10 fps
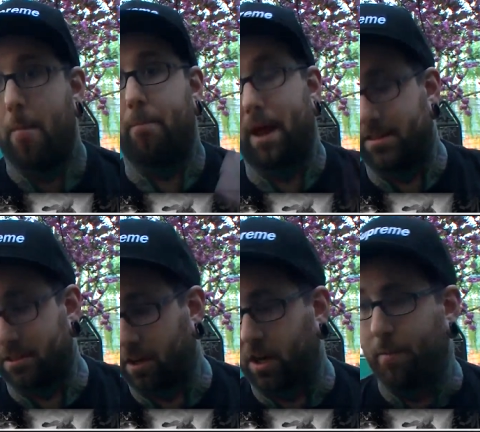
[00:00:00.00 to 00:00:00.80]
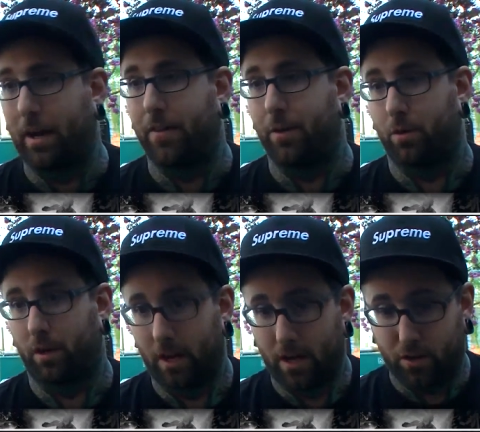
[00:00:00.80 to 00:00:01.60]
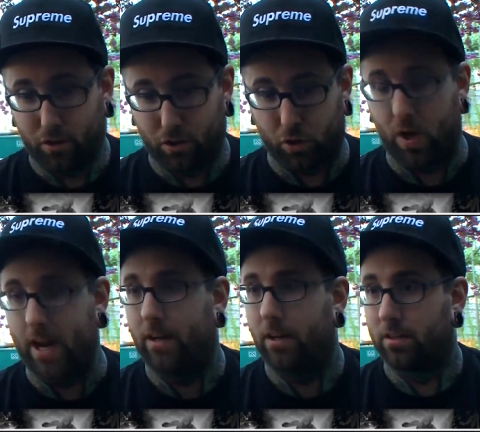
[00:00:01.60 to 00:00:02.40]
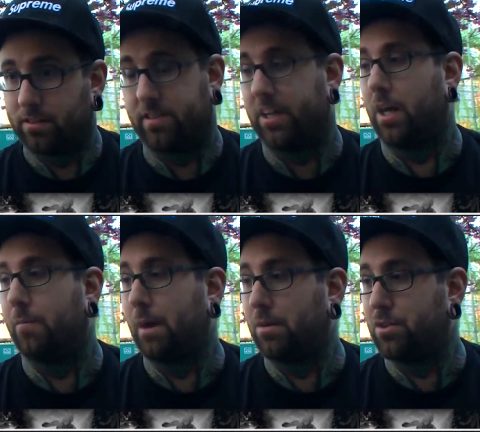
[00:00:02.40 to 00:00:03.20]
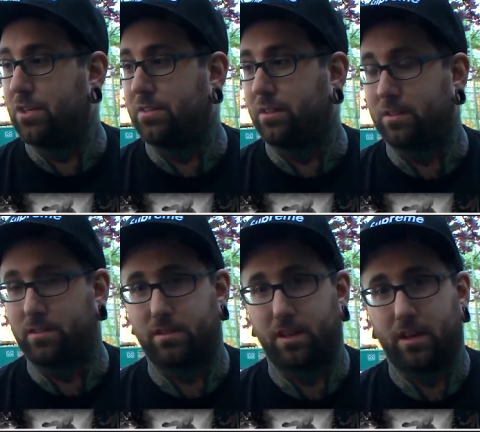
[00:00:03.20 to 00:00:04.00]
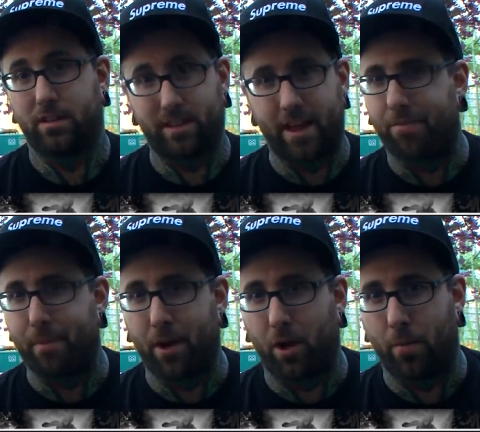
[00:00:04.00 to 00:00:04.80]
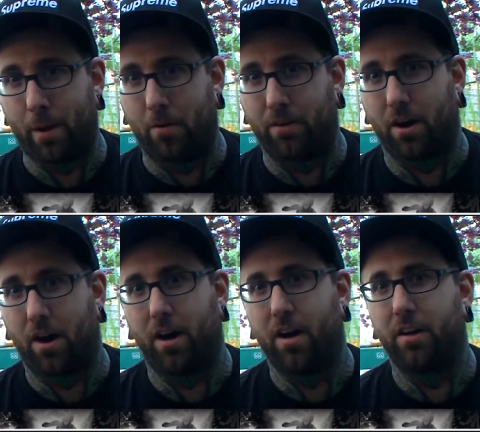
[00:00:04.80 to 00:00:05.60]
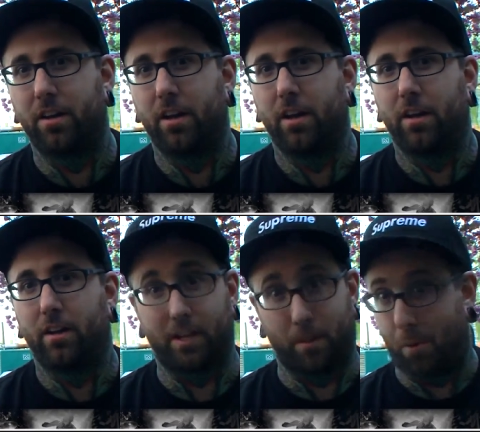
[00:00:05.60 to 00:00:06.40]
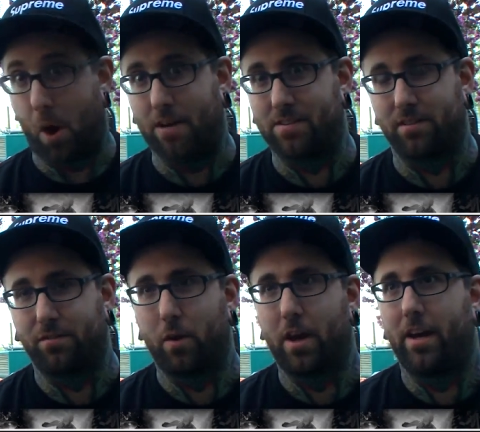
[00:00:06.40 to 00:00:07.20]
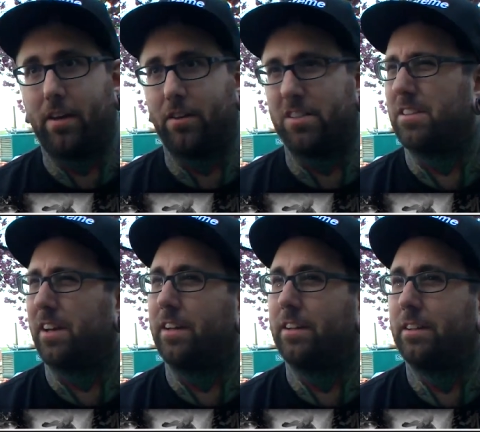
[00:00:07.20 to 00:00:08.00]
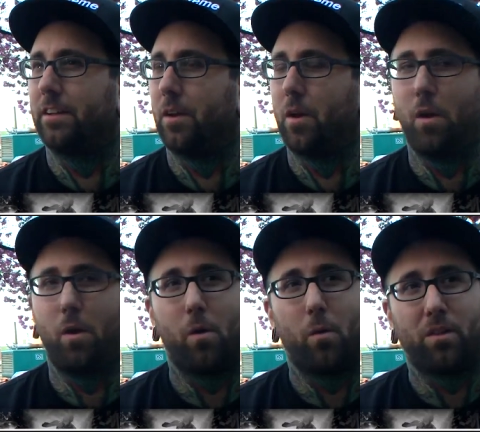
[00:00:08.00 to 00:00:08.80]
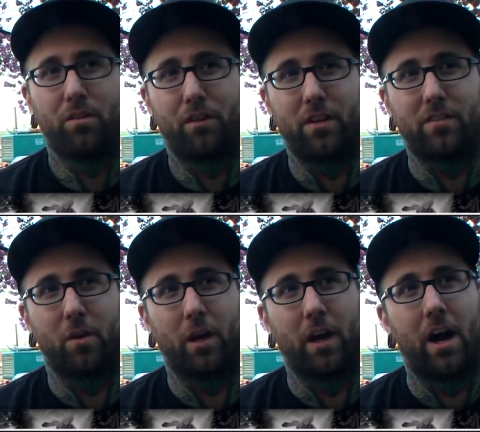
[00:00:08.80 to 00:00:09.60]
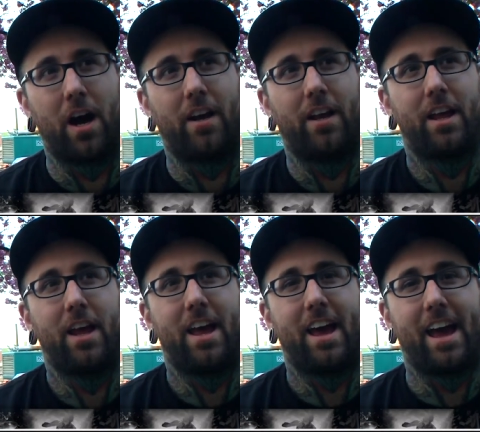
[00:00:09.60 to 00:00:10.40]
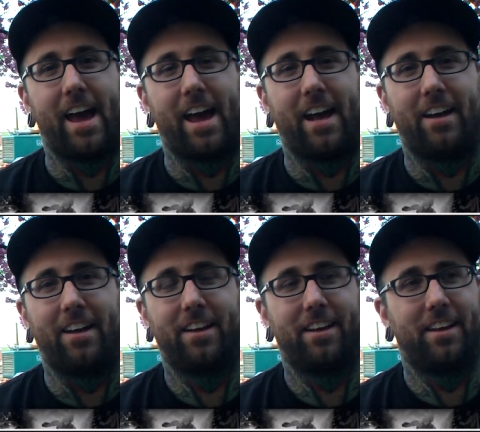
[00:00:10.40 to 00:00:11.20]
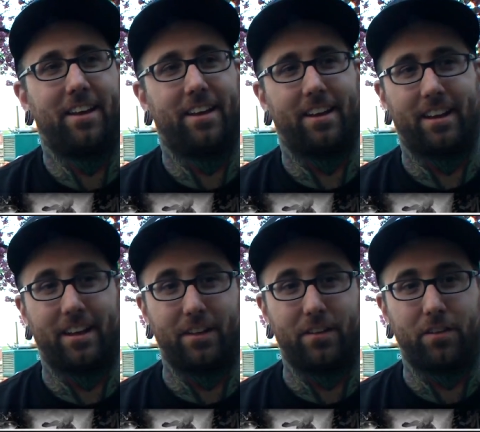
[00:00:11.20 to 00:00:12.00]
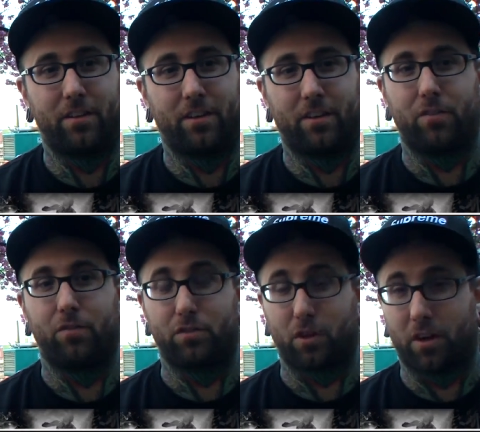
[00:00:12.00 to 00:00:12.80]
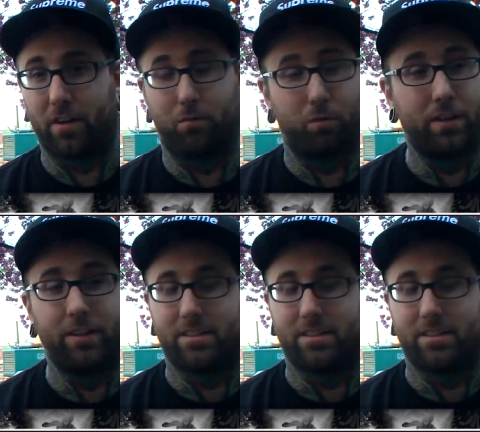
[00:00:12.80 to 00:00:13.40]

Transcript: bands started coming out that were straight, singing about Jesus, death metal about God, like in a positive way. And you're just like, what the fuck is going on? And it really